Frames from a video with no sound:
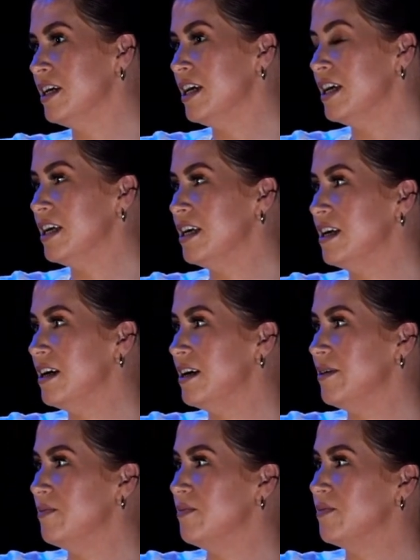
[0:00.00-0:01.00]
he
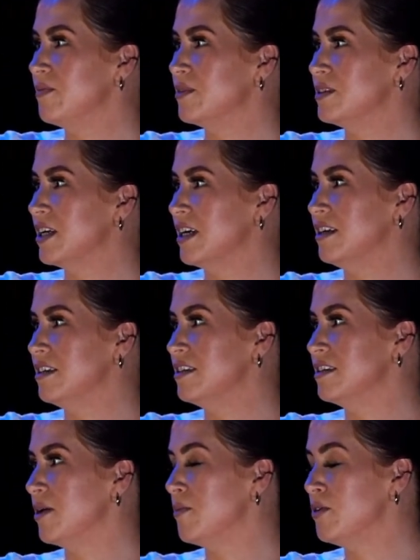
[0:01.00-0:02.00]
started
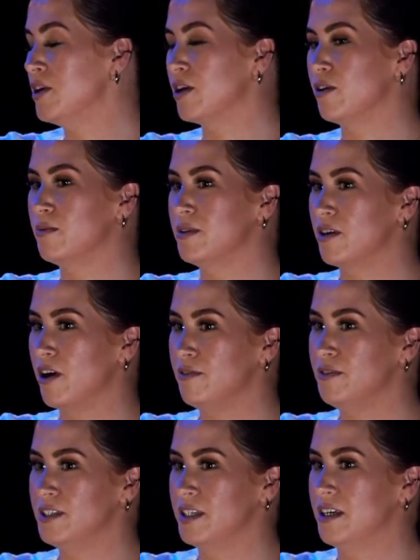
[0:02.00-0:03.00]
a Monday club in
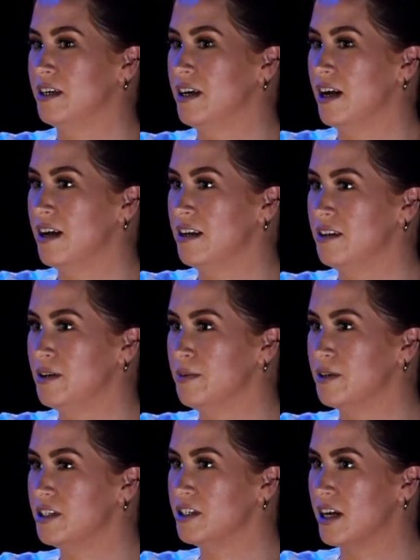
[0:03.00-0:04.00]
Coffees here in
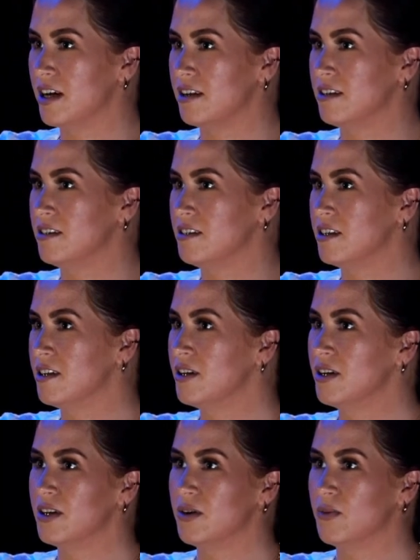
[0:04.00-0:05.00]
Newbridge, and
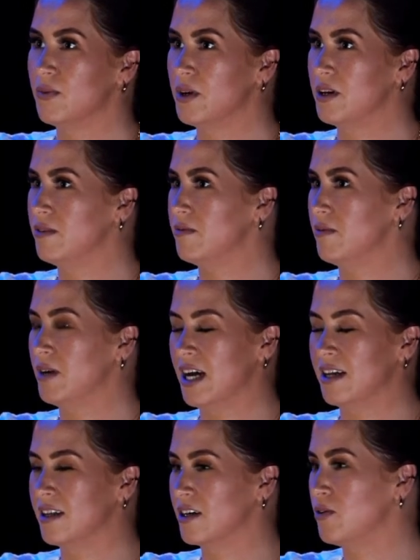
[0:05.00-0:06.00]
we
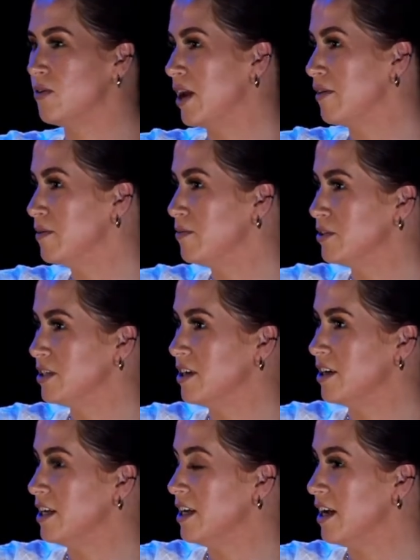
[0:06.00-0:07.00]
had that going every Monday
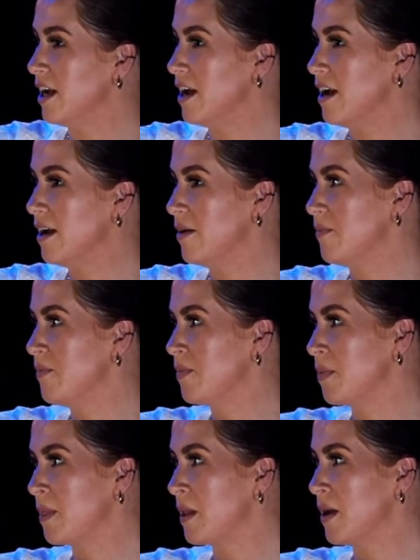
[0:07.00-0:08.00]
night, and
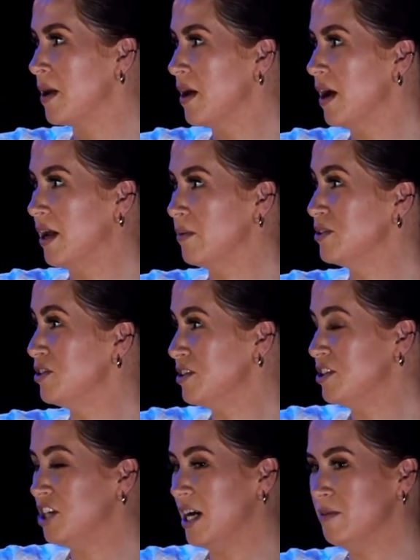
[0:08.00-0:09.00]
it was just a
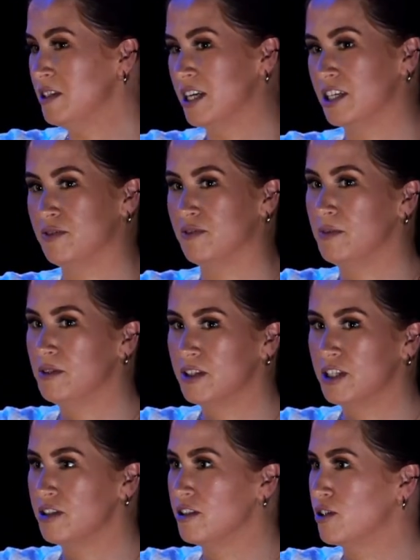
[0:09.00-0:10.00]
jamming session for
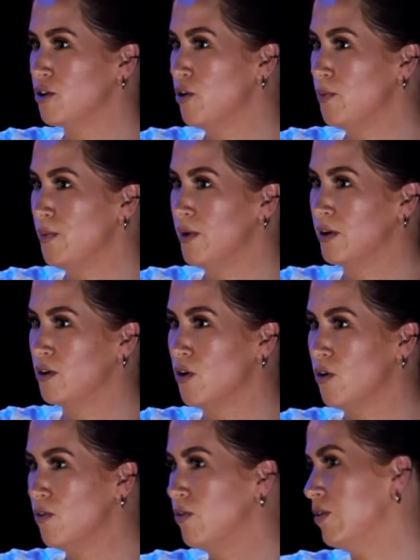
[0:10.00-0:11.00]
musicians to come and
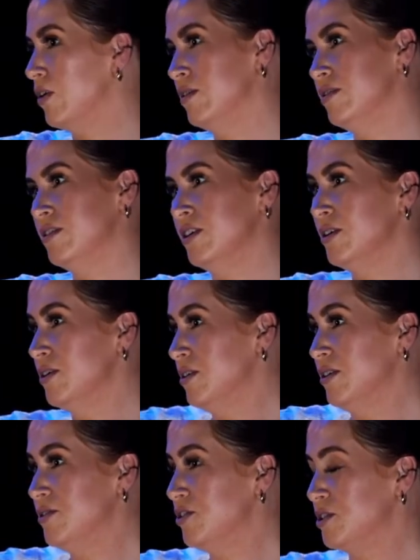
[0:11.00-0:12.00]
go and
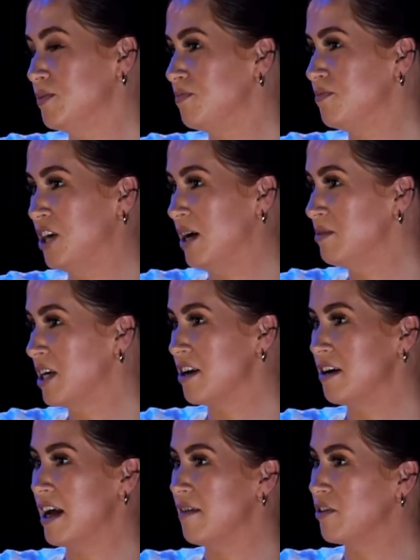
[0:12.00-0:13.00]
just jam together
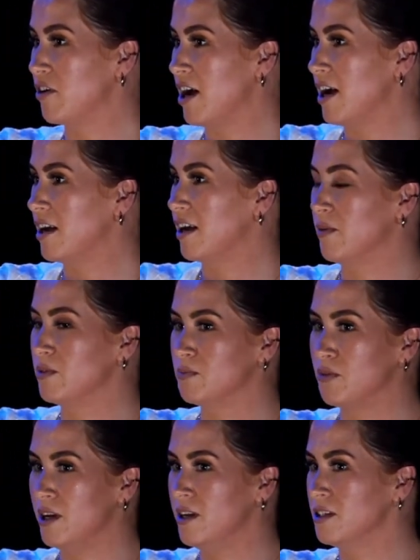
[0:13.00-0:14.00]
and have the crack, and it was
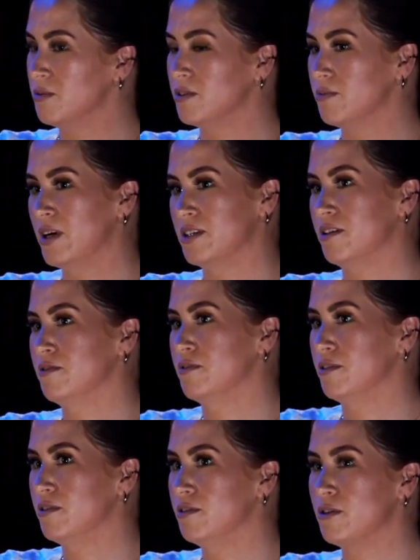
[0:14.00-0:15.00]
brilliant. It went on for a
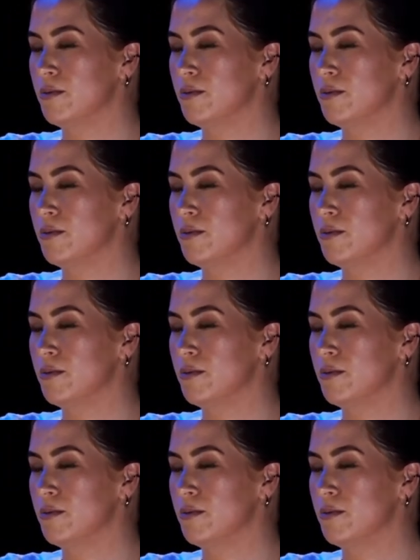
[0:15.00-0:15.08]
good couple of